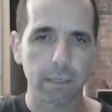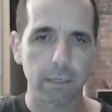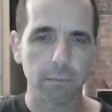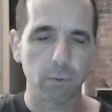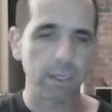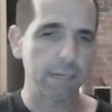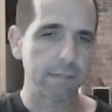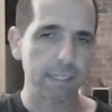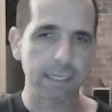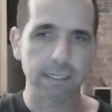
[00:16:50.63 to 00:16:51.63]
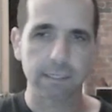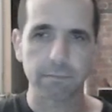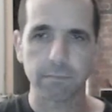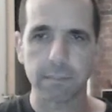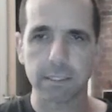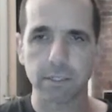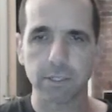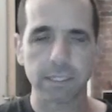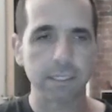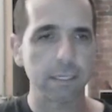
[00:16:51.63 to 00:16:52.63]
Queen f6 is
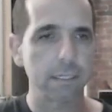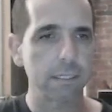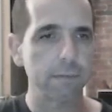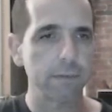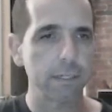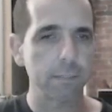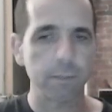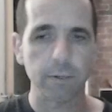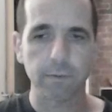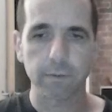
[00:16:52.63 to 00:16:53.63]
suggested as the first move.